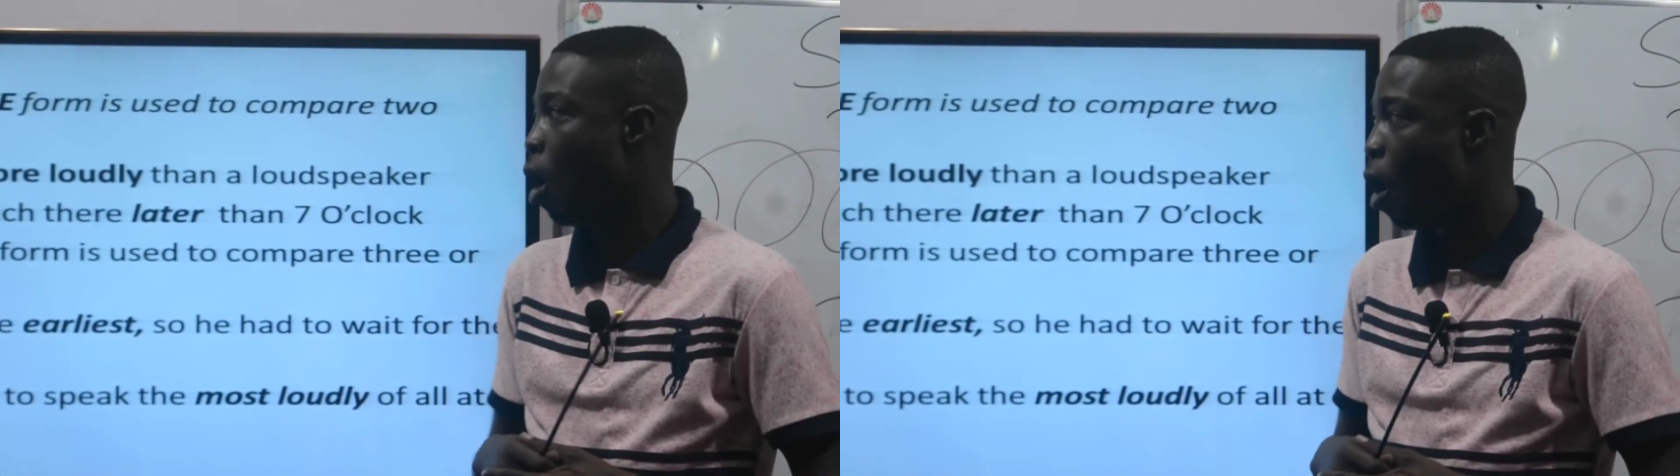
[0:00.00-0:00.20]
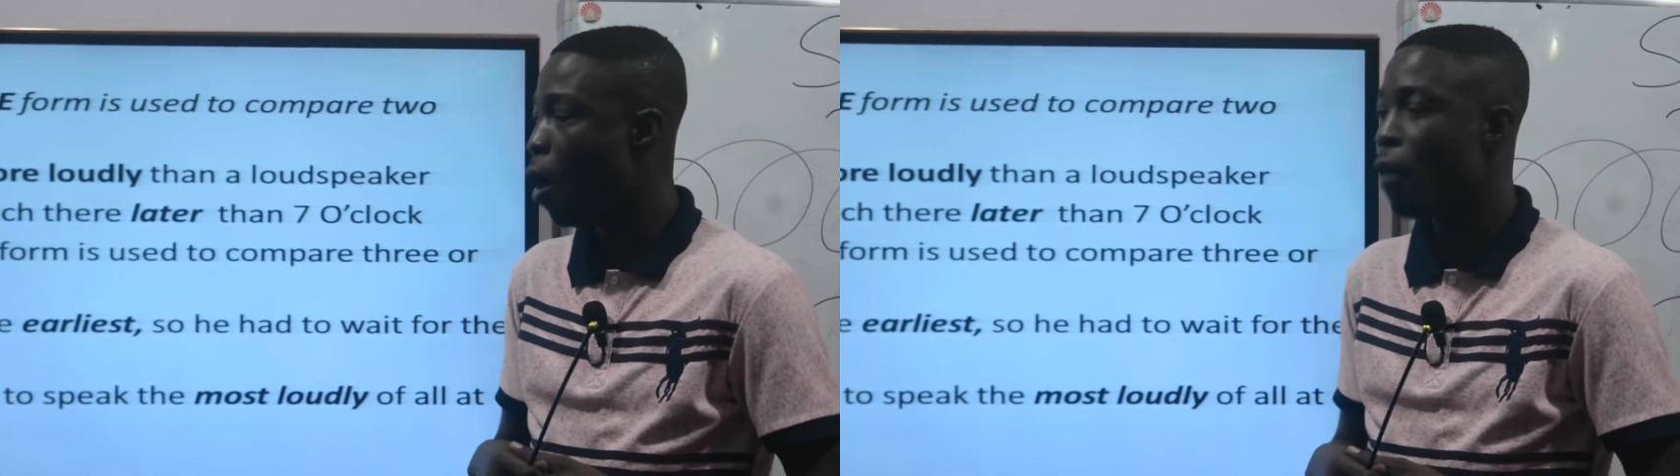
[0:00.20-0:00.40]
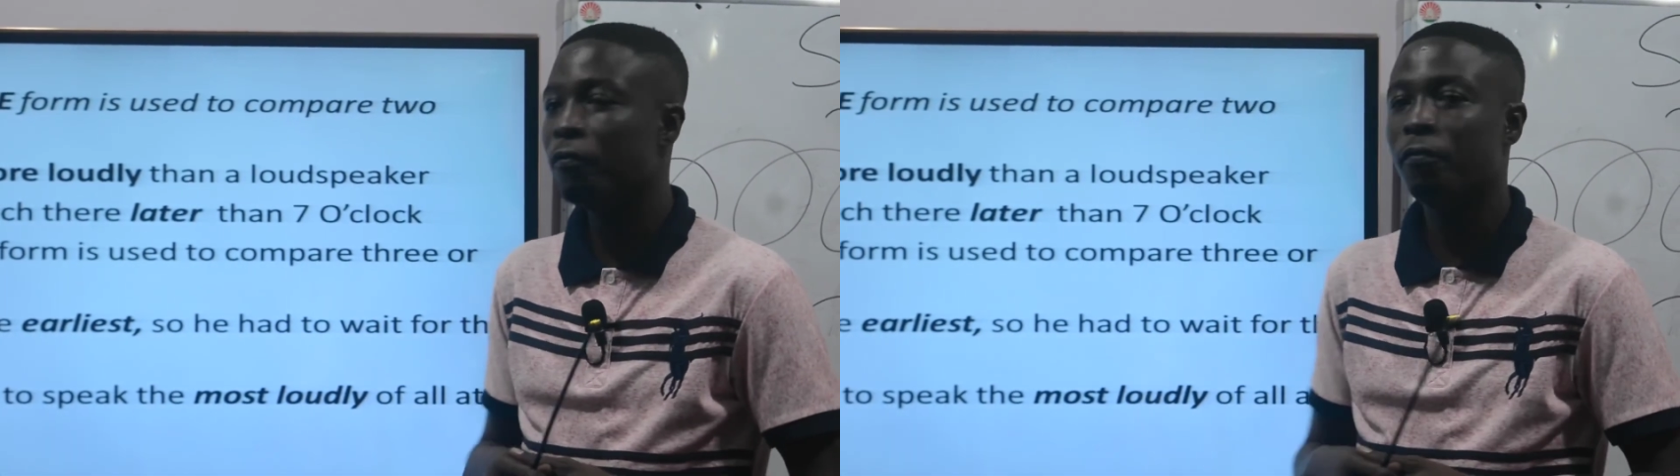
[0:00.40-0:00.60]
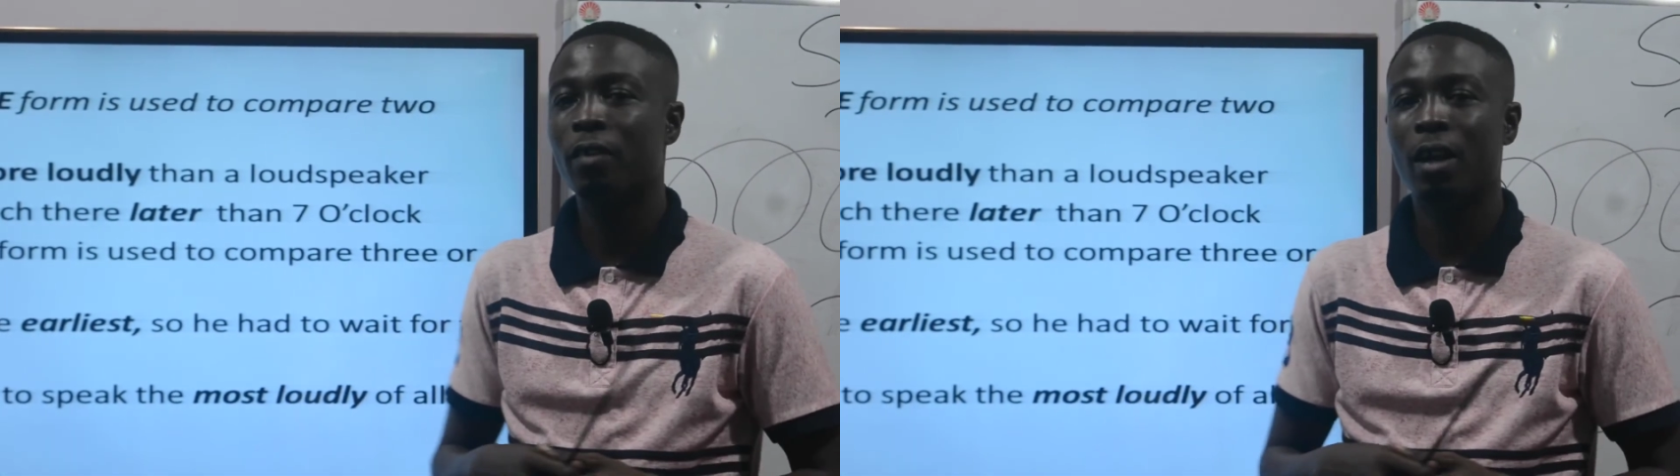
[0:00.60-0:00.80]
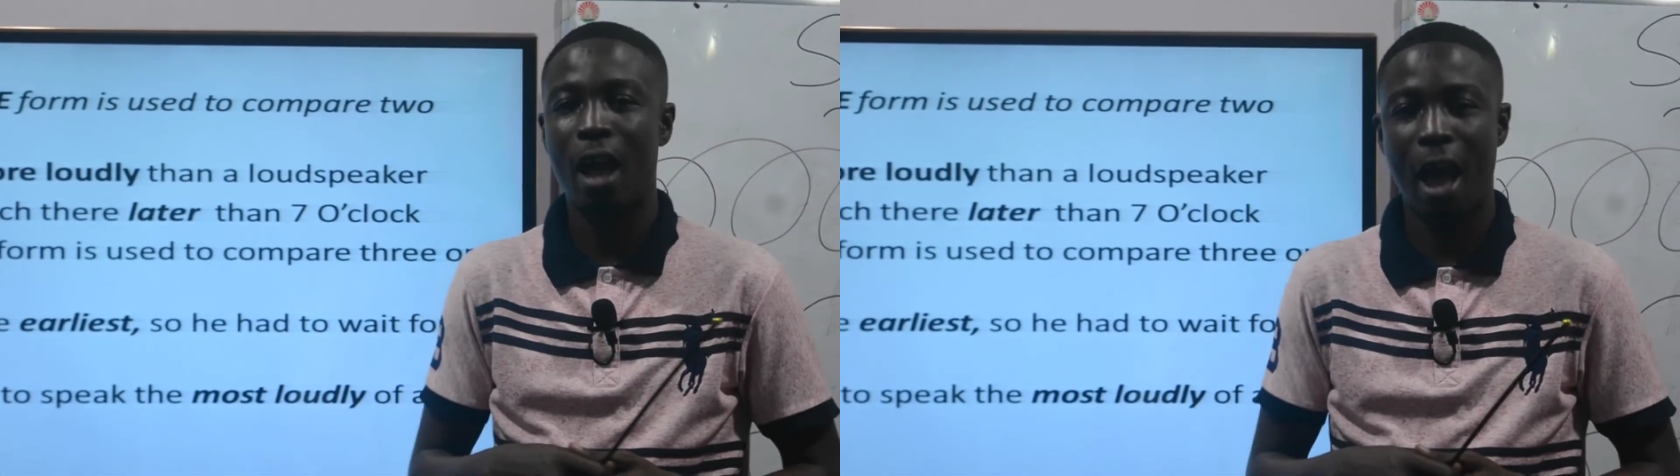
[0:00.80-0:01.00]
of
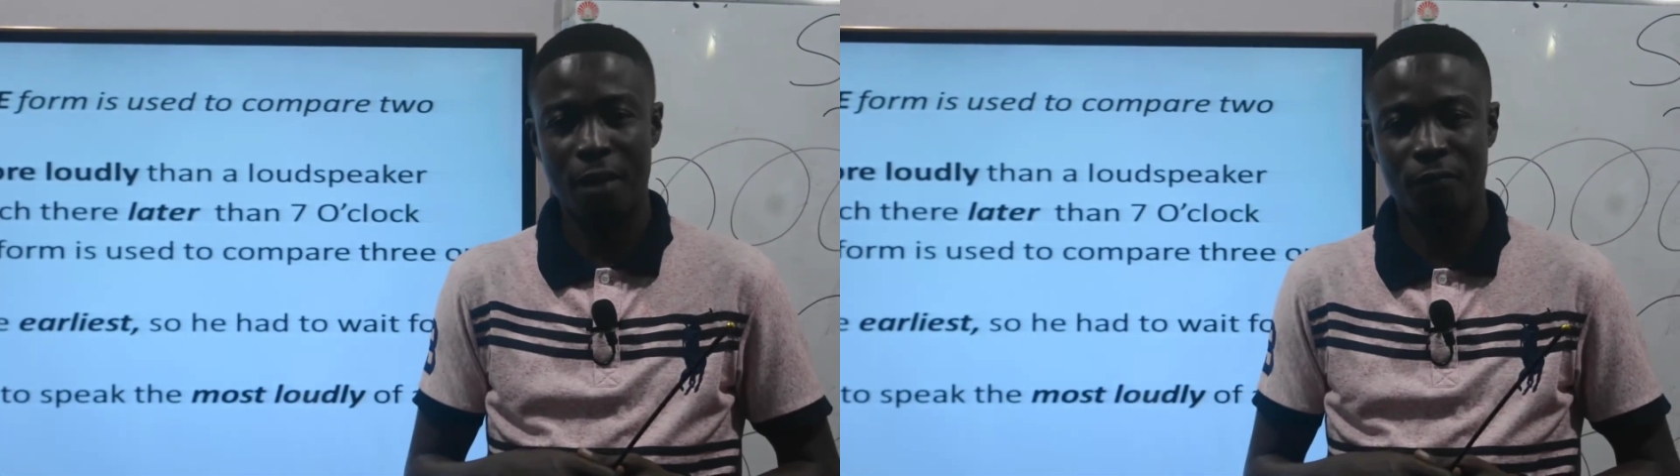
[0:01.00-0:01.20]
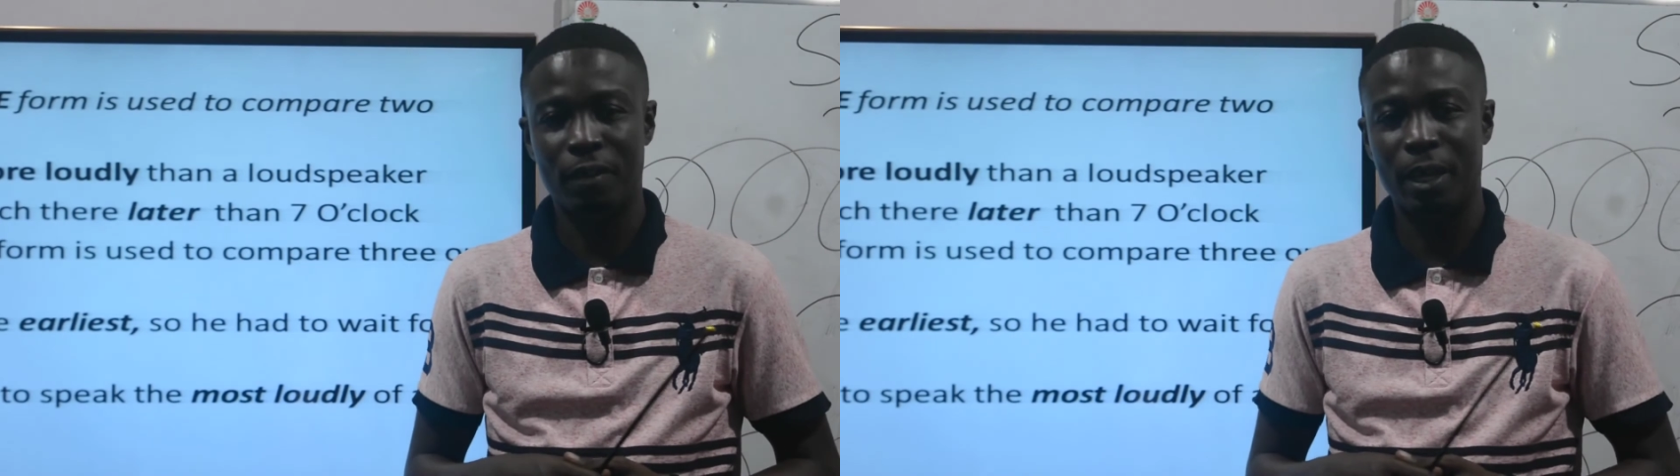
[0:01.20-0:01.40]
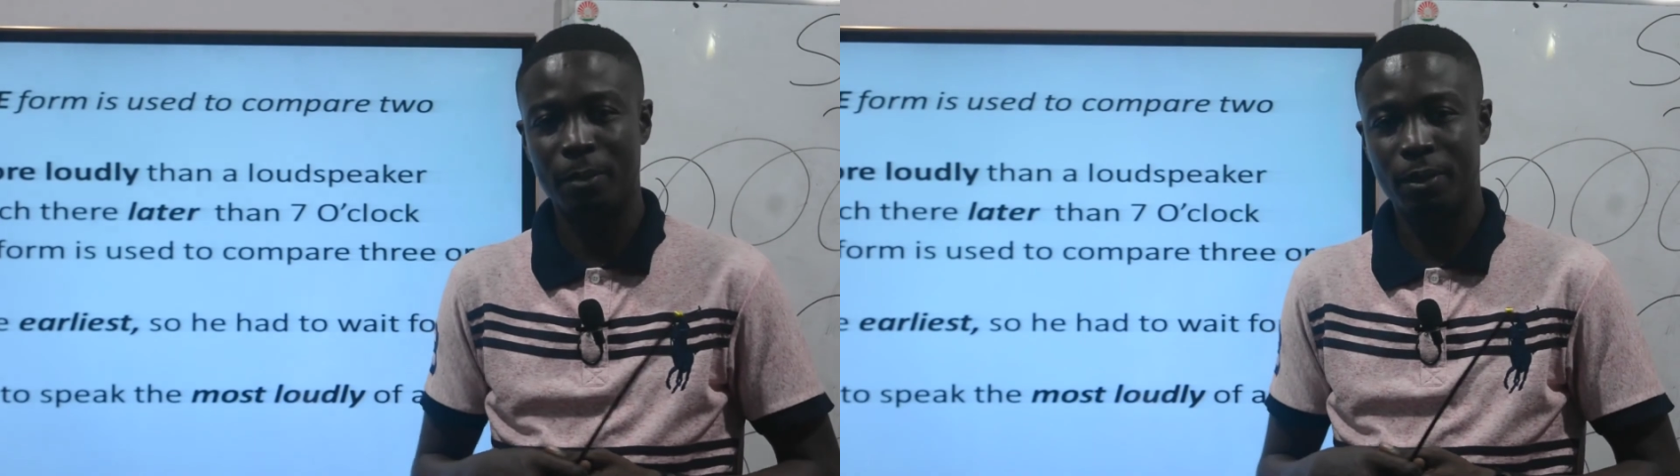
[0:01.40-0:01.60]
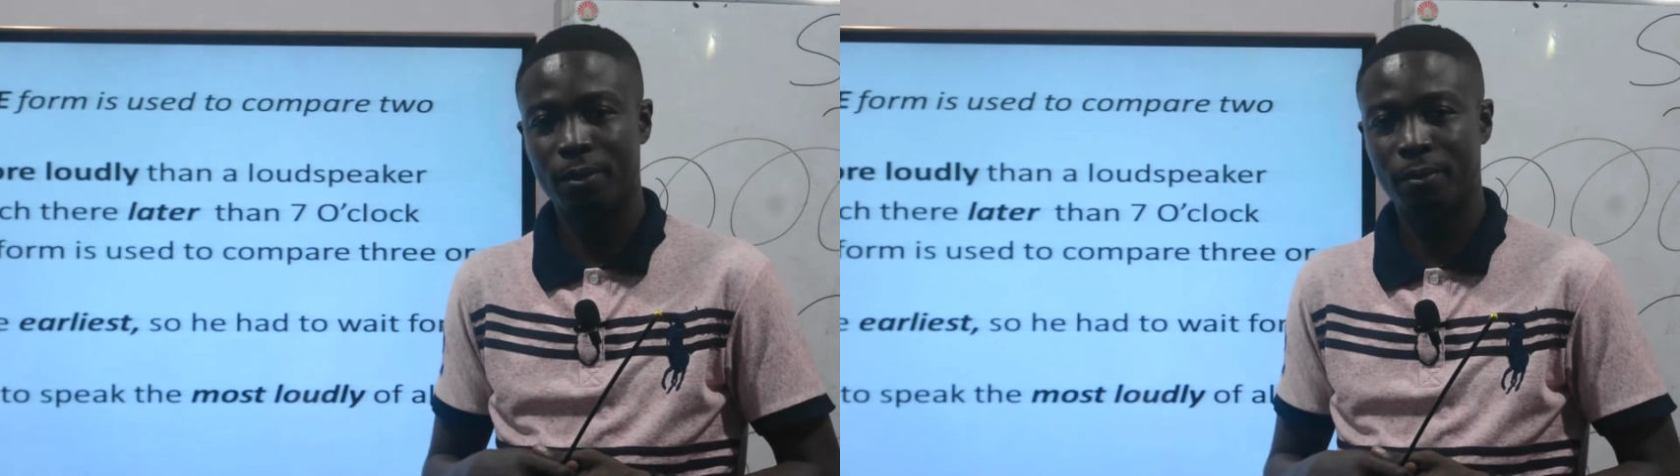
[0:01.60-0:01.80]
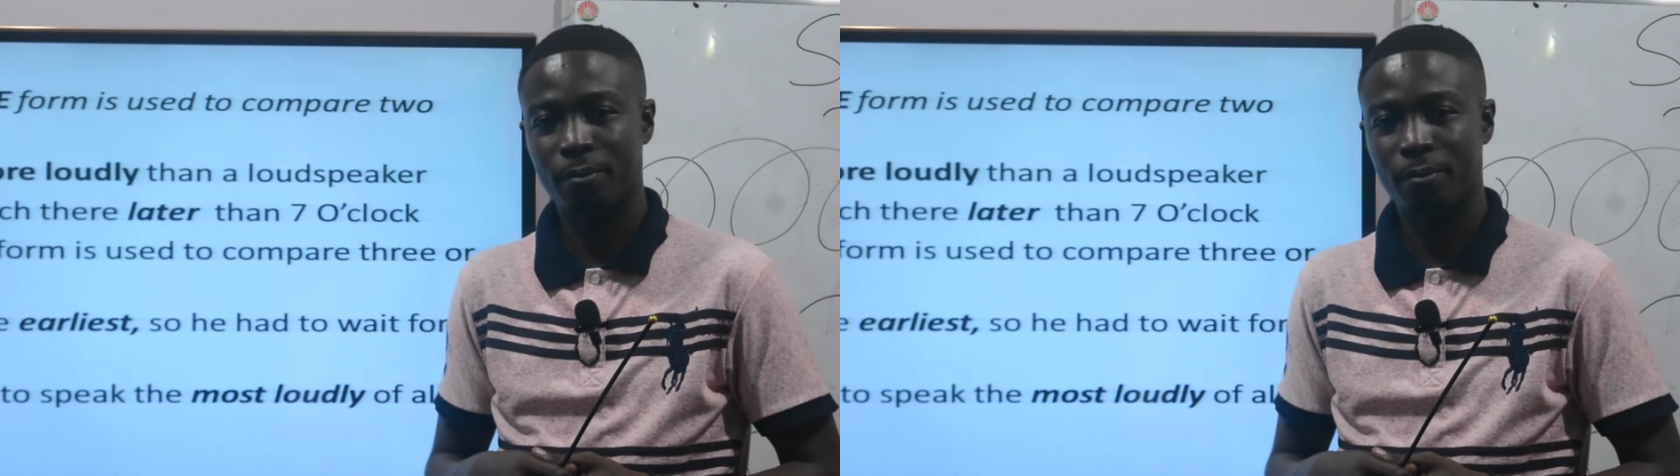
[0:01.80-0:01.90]
adverbs.